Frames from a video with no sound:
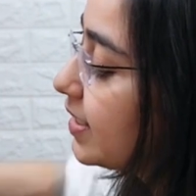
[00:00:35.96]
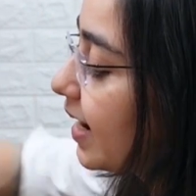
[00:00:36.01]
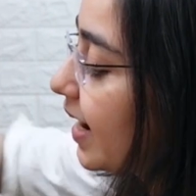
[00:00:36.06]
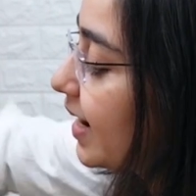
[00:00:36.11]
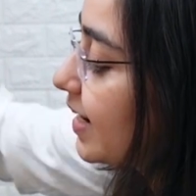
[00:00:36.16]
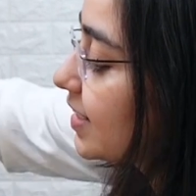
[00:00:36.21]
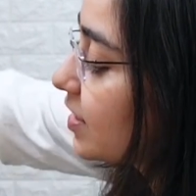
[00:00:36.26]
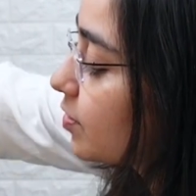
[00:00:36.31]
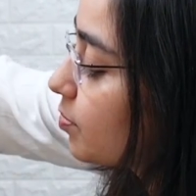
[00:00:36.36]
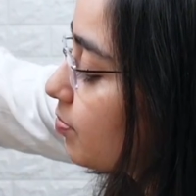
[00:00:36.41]

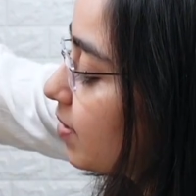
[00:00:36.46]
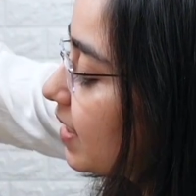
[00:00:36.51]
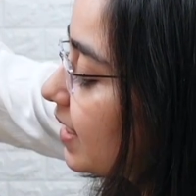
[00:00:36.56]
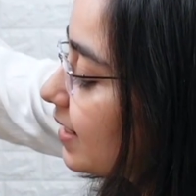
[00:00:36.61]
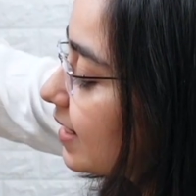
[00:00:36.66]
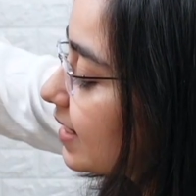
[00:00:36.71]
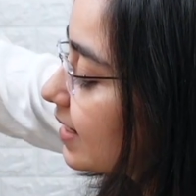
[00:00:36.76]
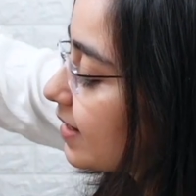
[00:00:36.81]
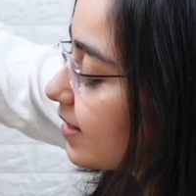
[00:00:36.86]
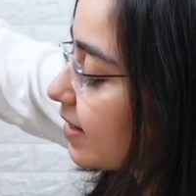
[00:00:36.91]
died
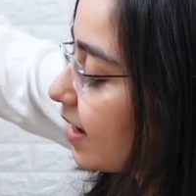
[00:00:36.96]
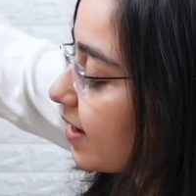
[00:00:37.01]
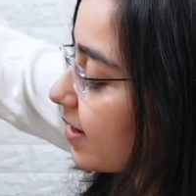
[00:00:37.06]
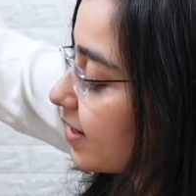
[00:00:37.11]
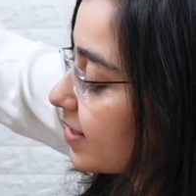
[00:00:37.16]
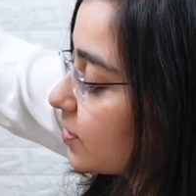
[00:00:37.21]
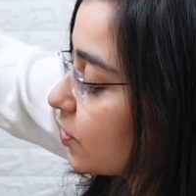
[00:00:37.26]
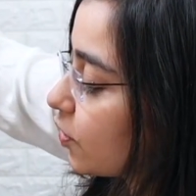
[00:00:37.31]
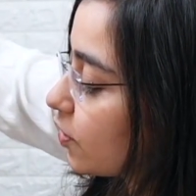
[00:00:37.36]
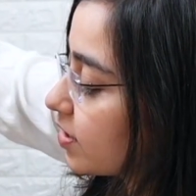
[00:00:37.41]
completely,
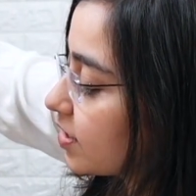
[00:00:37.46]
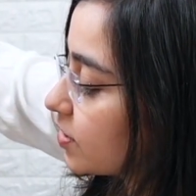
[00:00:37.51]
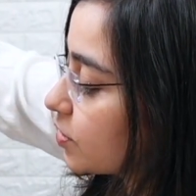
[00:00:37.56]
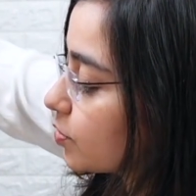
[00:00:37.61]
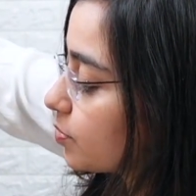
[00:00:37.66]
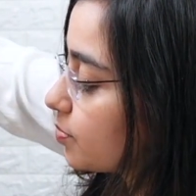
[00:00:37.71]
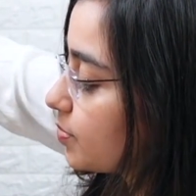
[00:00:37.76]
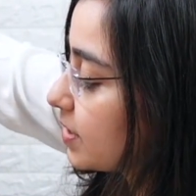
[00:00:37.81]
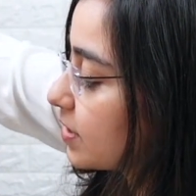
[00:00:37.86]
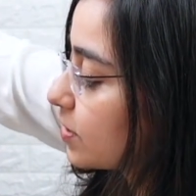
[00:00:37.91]
I thought it
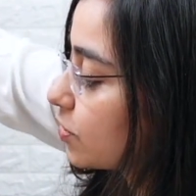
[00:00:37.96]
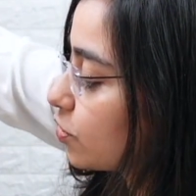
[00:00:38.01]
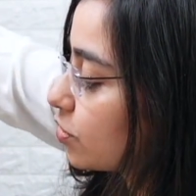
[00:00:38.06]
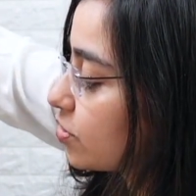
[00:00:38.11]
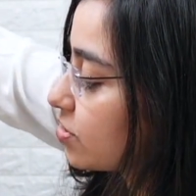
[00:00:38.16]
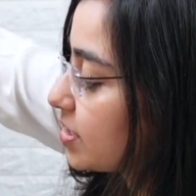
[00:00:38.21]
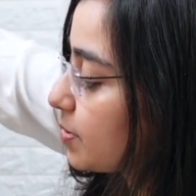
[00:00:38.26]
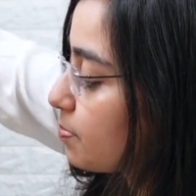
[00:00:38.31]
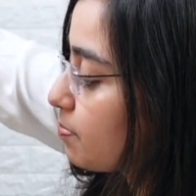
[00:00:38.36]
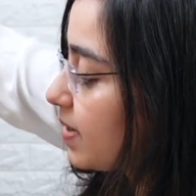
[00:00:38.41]
would be a
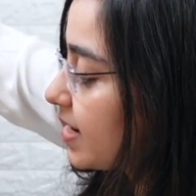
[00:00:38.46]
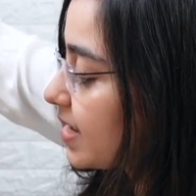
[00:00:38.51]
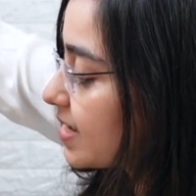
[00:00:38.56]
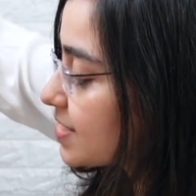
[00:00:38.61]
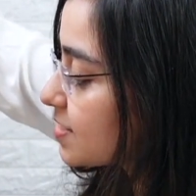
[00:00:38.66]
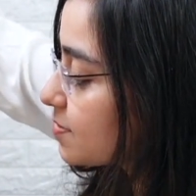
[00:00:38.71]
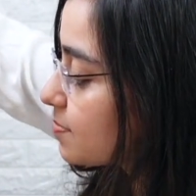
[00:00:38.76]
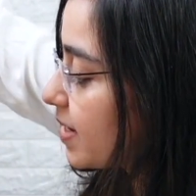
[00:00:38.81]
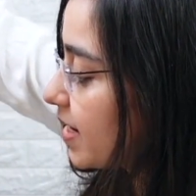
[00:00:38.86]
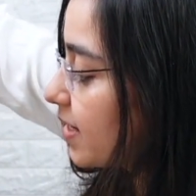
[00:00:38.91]
good
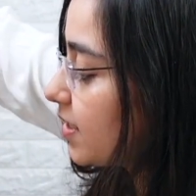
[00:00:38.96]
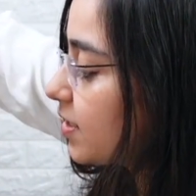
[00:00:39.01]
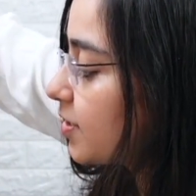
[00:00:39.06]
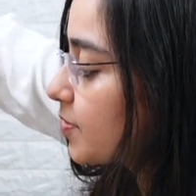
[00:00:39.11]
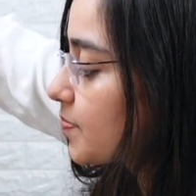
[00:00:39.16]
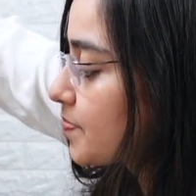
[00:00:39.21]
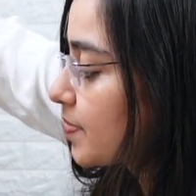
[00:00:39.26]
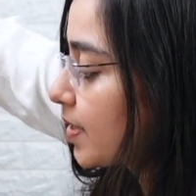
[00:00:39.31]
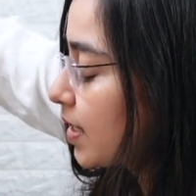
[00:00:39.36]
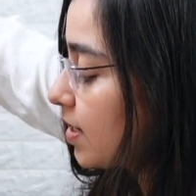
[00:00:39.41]
replacement.
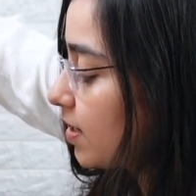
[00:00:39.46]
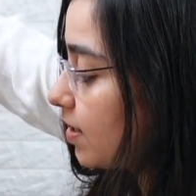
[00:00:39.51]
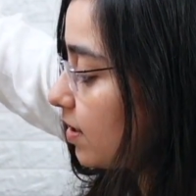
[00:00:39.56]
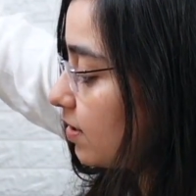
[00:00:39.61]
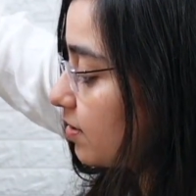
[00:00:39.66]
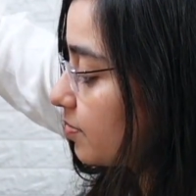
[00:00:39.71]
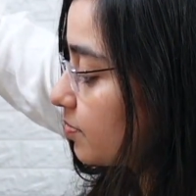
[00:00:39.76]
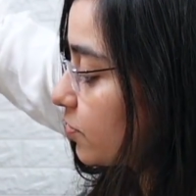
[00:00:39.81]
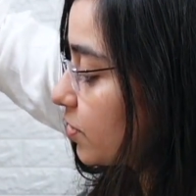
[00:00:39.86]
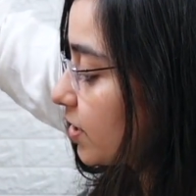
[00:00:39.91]

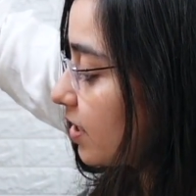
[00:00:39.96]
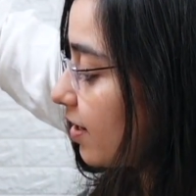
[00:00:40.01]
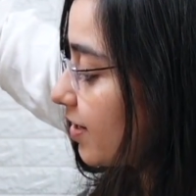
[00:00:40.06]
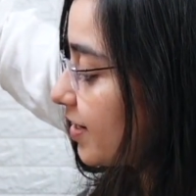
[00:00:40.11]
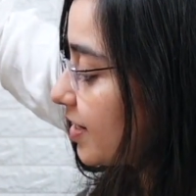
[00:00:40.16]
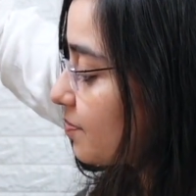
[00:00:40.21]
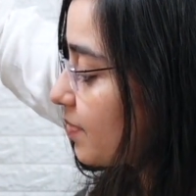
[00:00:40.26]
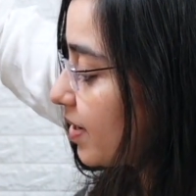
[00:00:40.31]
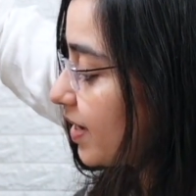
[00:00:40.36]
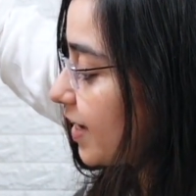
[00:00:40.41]

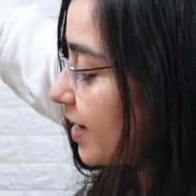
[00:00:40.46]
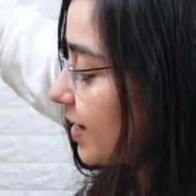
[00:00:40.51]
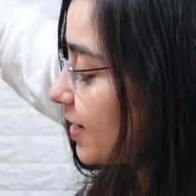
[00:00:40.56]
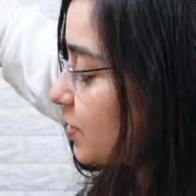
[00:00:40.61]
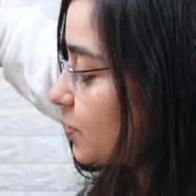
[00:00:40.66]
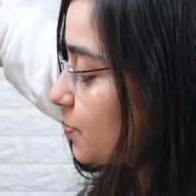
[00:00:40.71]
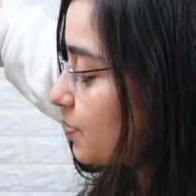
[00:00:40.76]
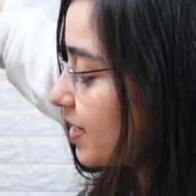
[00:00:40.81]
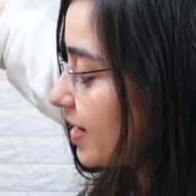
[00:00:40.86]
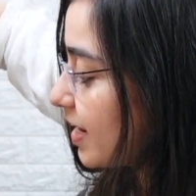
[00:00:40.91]
Regarding my
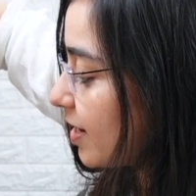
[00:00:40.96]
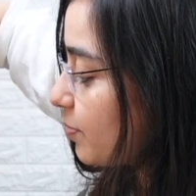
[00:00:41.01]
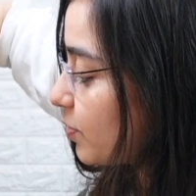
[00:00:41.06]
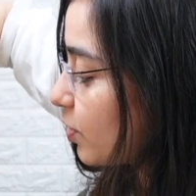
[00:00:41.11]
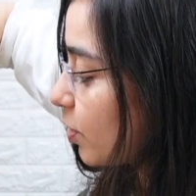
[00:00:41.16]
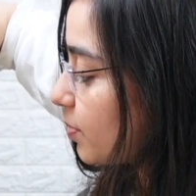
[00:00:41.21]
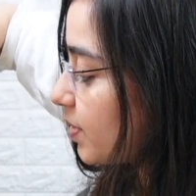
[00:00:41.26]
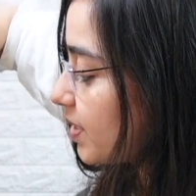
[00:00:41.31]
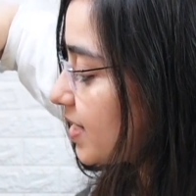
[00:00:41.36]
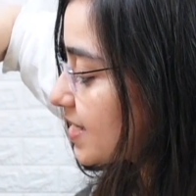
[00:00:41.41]
HP
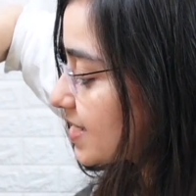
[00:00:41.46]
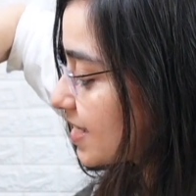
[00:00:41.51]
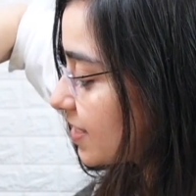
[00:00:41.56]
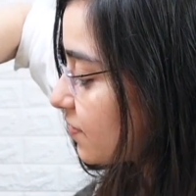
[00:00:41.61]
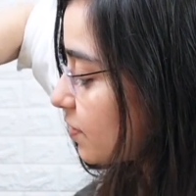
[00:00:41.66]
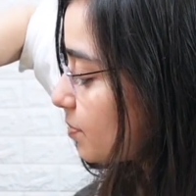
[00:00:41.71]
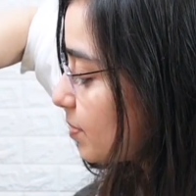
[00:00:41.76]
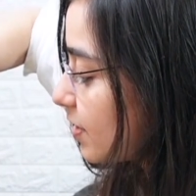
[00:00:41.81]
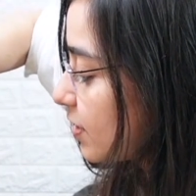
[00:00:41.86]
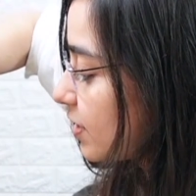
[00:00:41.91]
laptop, it has
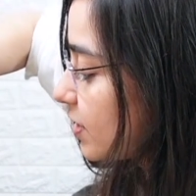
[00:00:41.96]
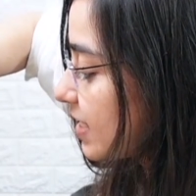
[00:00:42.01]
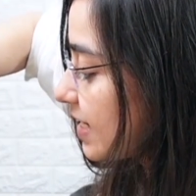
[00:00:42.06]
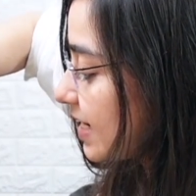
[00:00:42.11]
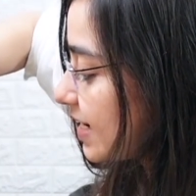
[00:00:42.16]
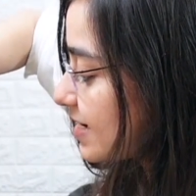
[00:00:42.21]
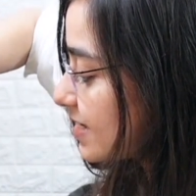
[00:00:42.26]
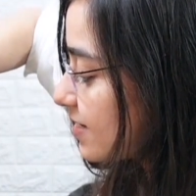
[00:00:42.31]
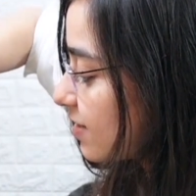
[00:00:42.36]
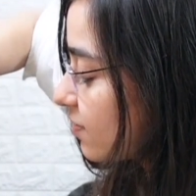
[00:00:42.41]
given me
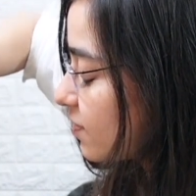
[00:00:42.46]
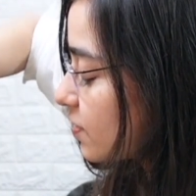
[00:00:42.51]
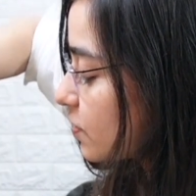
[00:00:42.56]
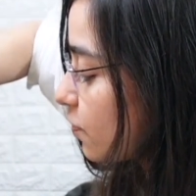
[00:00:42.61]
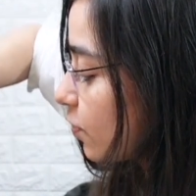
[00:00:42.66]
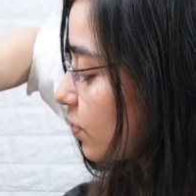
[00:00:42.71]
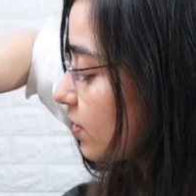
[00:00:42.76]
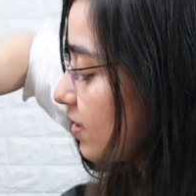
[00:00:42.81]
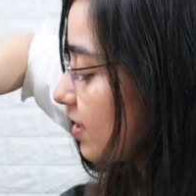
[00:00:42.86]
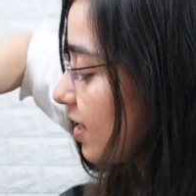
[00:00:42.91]
great service
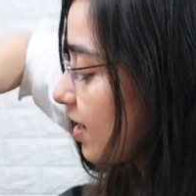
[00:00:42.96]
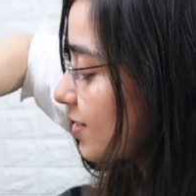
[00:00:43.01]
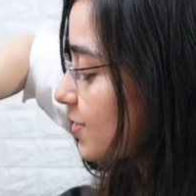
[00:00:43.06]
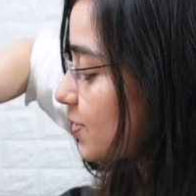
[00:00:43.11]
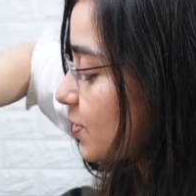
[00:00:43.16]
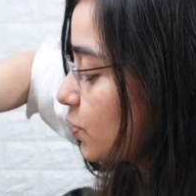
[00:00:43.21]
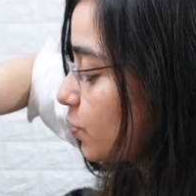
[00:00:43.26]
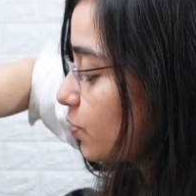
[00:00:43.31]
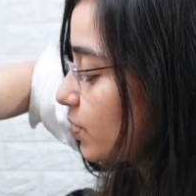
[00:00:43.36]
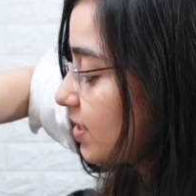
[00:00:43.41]
for the
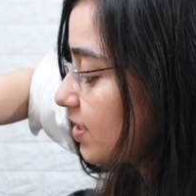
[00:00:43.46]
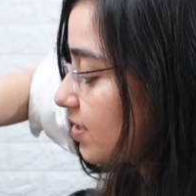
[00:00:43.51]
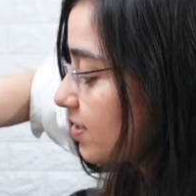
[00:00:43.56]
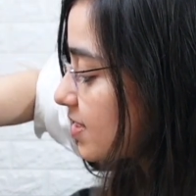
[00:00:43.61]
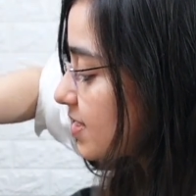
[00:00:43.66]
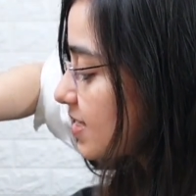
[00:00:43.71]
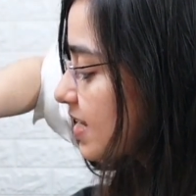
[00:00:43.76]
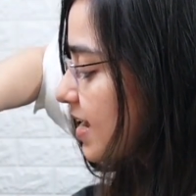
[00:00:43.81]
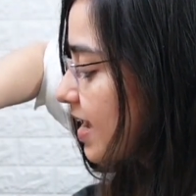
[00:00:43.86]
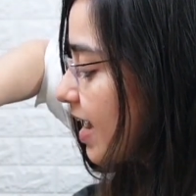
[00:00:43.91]
last 2
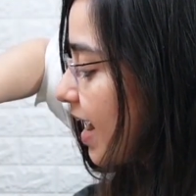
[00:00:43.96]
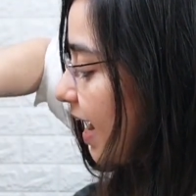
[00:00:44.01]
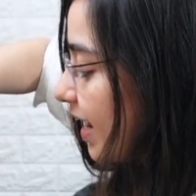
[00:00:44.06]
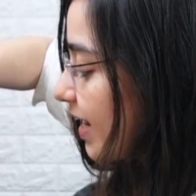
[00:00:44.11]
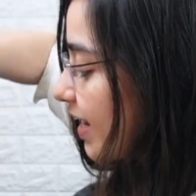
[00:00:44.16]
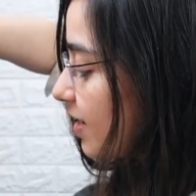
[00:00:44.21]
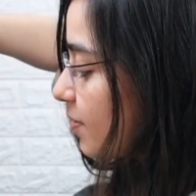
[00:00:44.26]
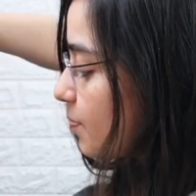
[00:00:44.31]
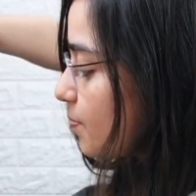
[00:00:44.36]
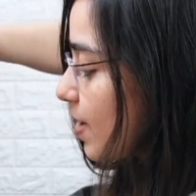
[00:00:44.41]
years.
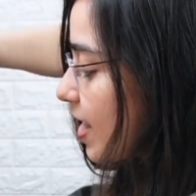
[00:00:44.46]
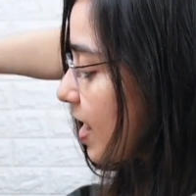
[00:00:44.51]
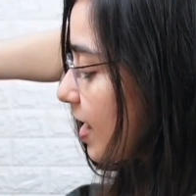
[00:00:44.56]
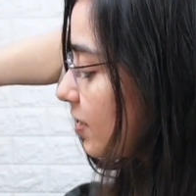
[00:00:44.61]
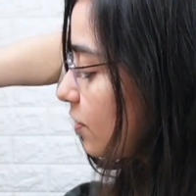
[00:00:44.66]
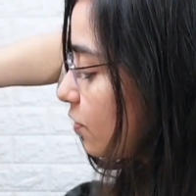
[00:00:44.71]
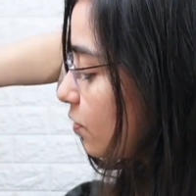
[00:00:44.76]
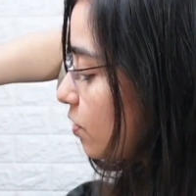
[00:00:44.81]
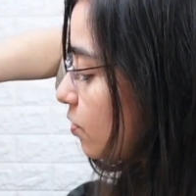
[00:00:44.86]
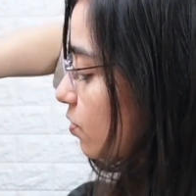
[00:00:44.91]
And I
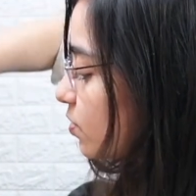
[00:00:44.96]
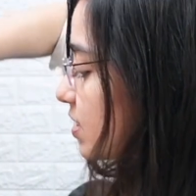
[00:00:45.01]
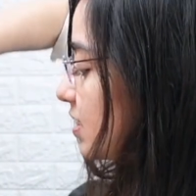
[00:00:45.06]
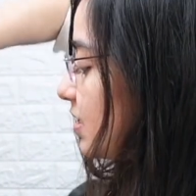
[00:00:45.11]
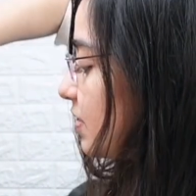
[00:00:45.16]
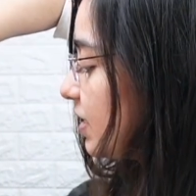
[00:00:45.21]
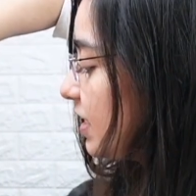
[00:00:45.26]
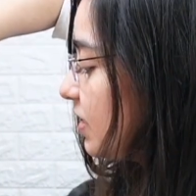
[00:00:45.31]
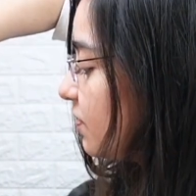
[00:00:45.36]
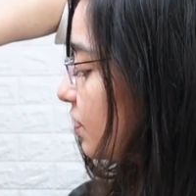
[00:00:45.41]
plan to use
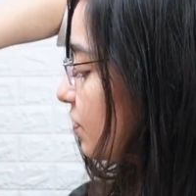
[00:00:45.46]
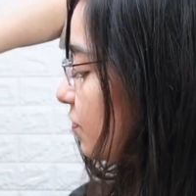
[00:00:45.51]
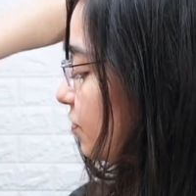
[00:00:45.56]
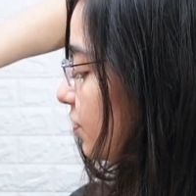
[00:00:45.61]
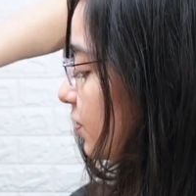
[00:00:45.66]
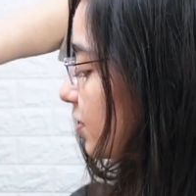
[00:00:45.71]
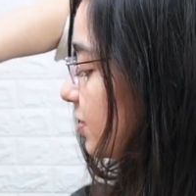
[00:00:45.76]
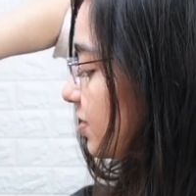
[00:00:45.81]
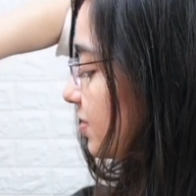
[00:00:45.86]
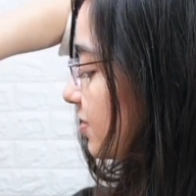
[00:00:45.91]
it even
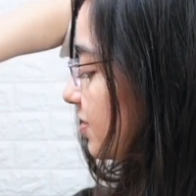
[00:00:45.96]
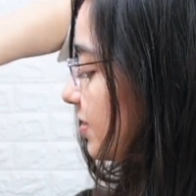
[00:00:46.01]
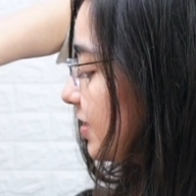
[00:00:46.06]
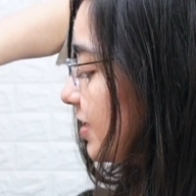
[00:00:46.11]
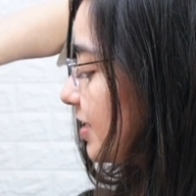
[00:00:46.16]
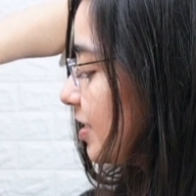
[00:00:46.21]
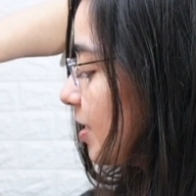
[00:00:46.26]
further.